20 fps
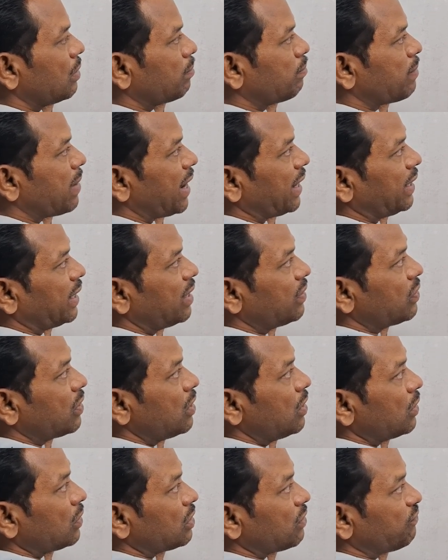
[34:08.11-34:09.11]
minus
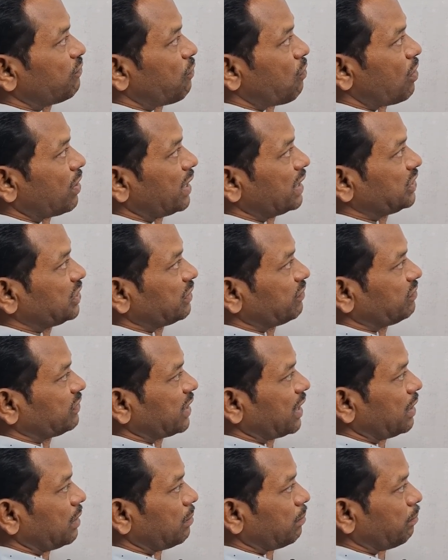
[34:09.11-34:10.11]
the 4 is
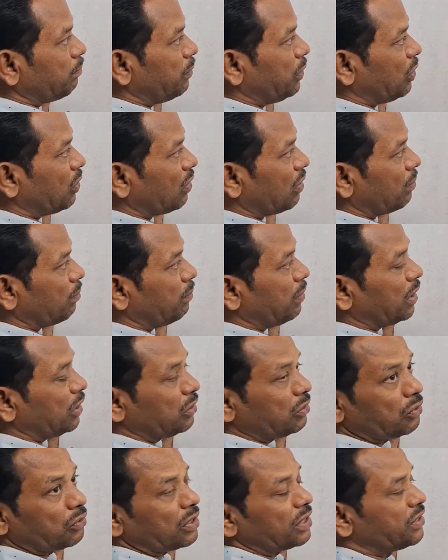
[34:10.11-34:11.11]
shifted below
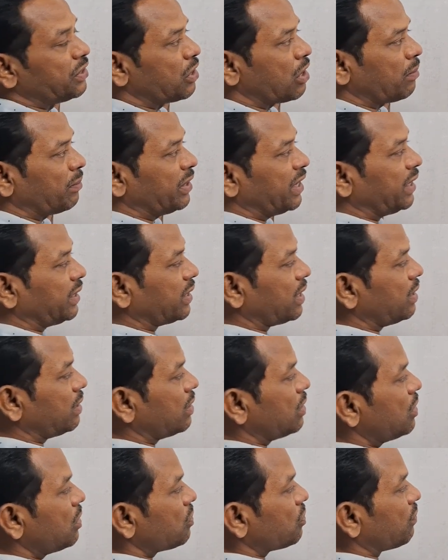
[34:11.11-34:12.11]
to the
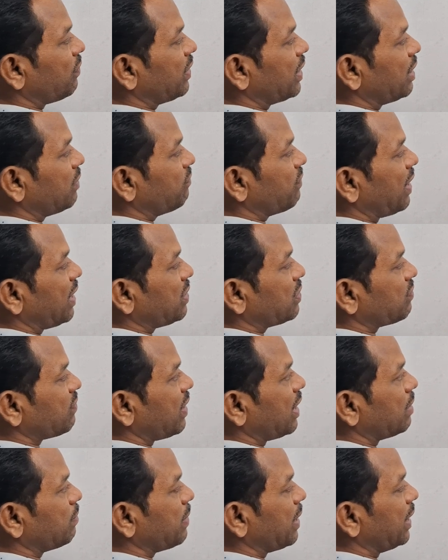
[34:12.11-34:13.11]
denominator, so we'll get y
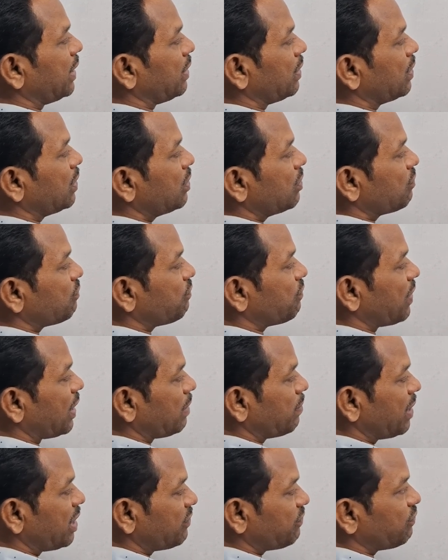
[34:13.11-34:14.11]
square by
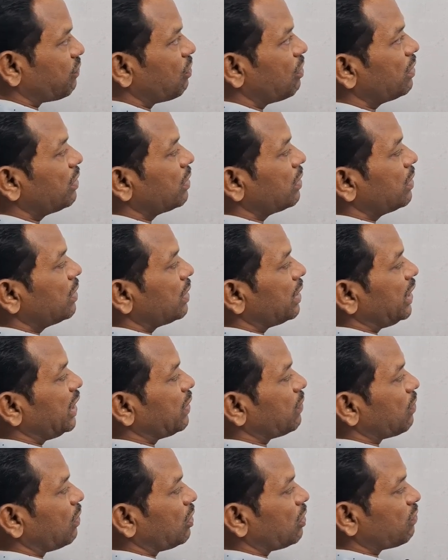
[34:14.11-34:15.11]
5 by 4
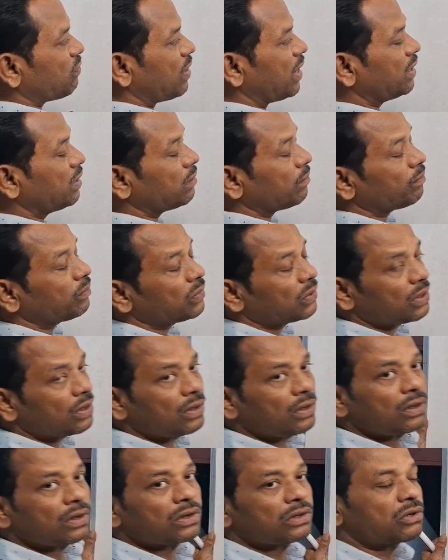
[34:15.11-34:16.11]
equal to 1.
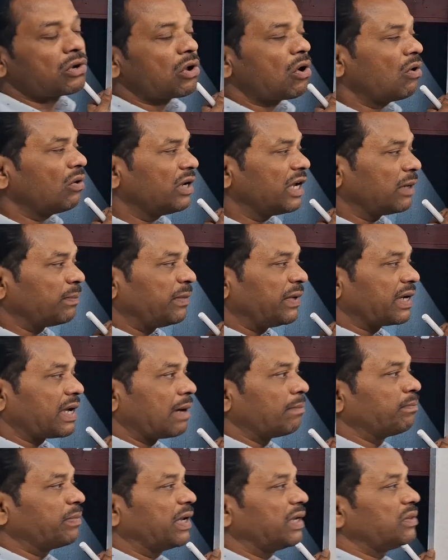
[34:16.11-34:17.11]
Now let me
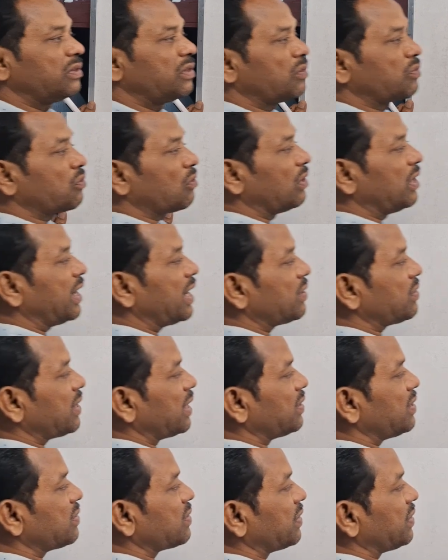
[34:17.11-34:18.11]
compare. So let us
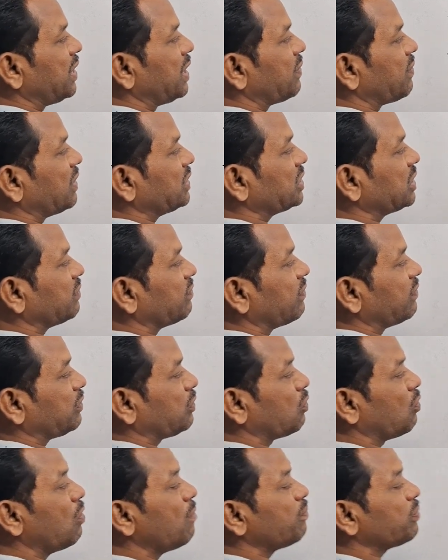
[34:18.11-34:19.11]
take this as equation
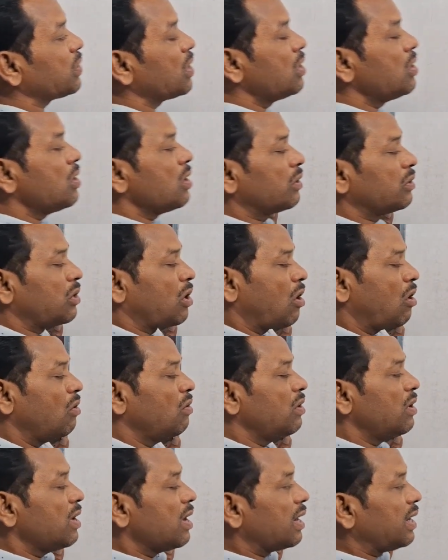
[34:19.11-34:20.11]
2.
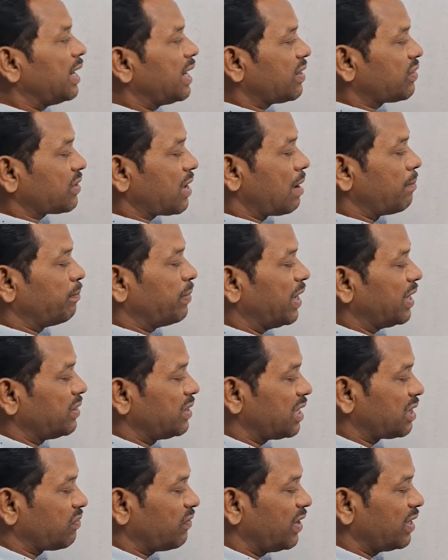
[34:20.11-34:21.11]
Now let us compare
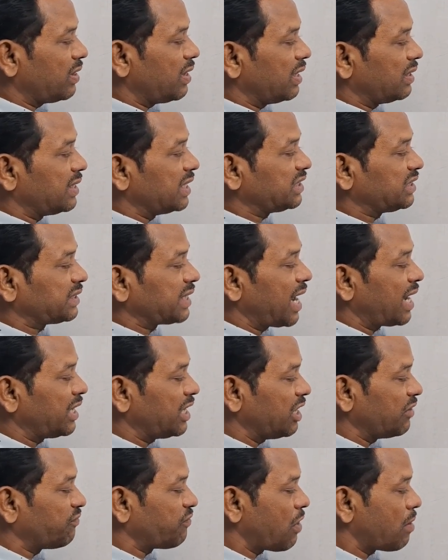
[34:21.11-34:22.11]
this with the
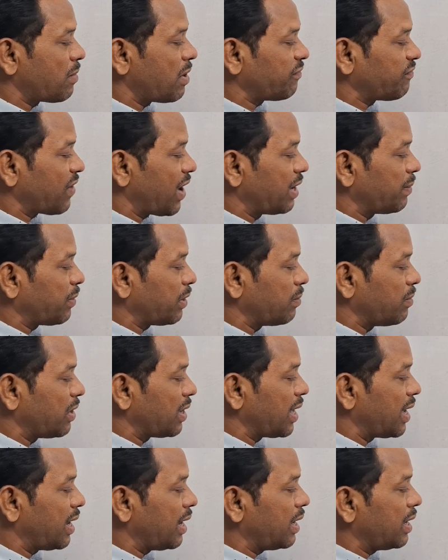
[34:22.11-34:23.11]
standard form of
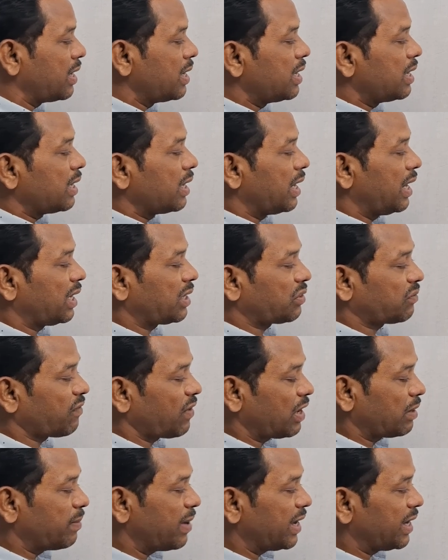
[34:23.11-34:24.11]
hyperbola x
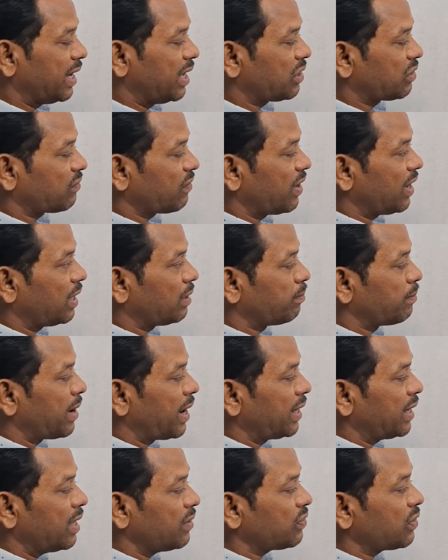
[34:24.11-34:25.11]
square by a square
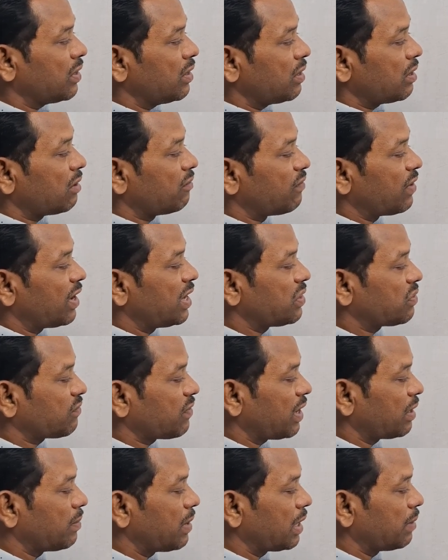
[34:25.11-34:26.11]
minus y
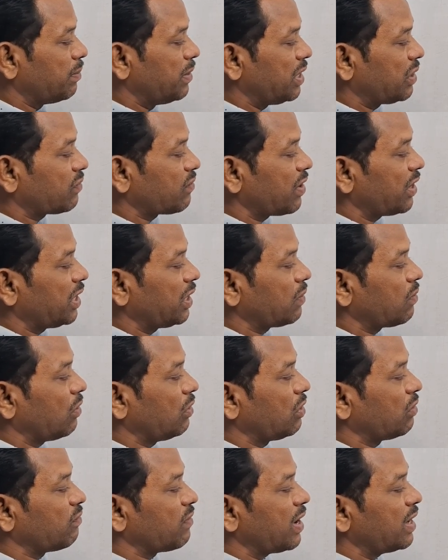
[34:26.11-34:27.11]
square by b square
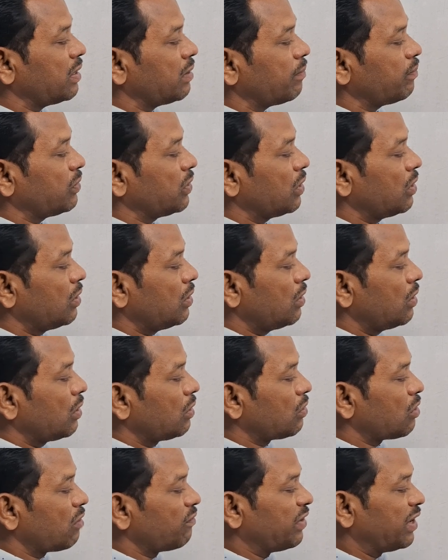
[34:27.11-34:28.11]
equal to 1.
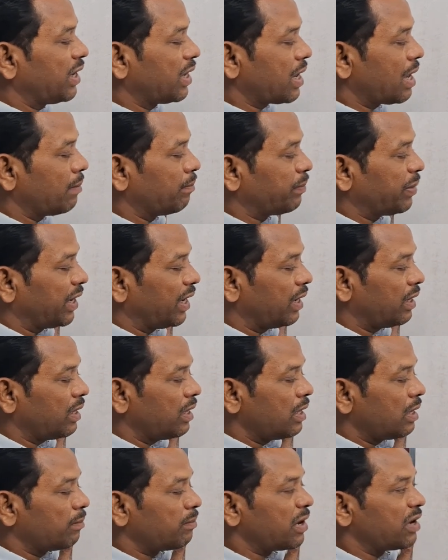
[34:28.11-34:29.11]
Now when I
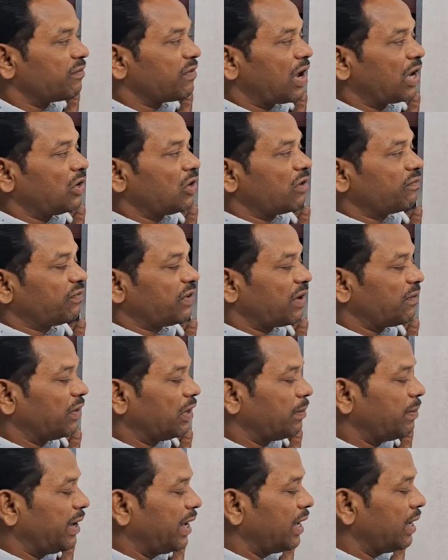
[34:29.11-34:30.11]
compare, my value of a
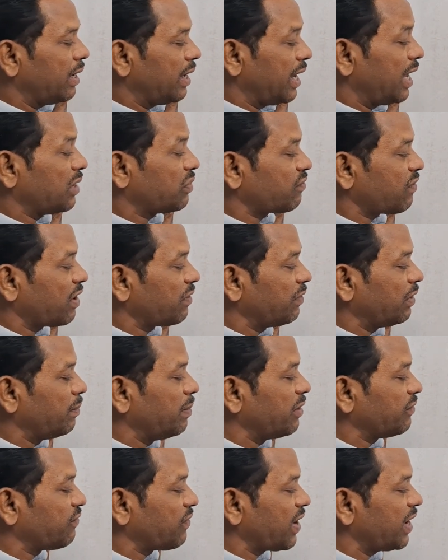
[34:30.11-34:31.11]
will be, a square will
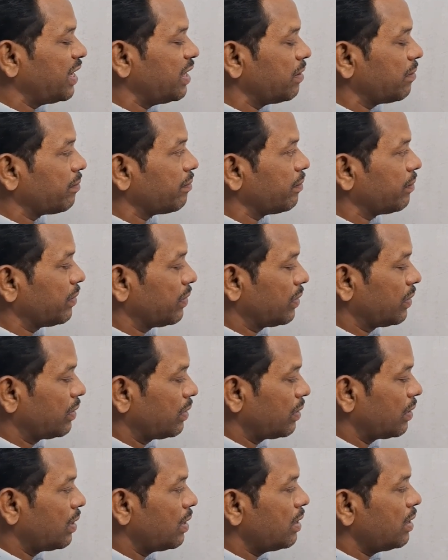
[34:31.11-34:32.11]
be 5.
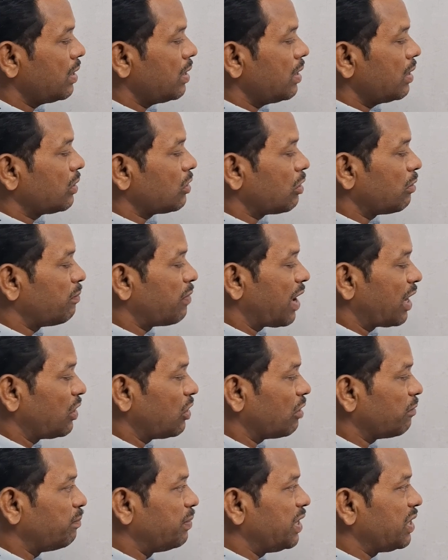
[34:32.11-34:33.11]
Now
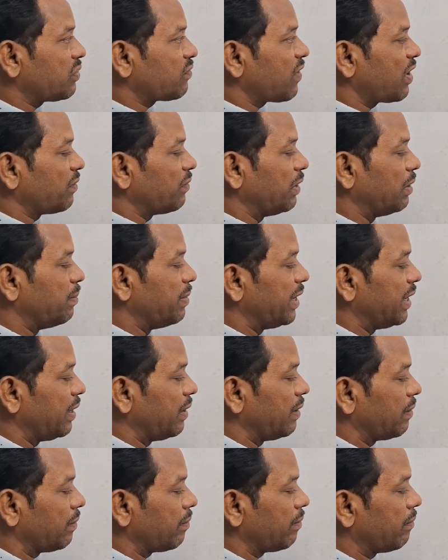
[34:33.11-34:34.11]
value of b square will
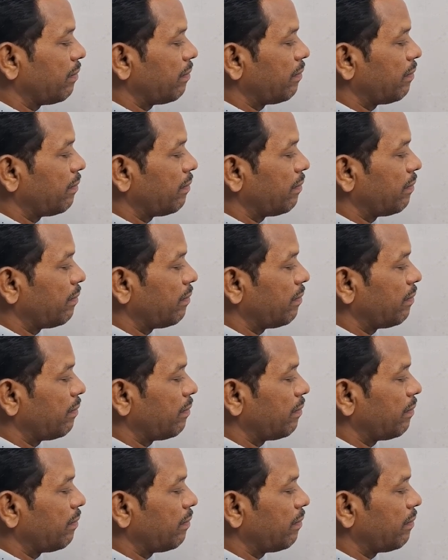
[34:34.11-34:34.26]
be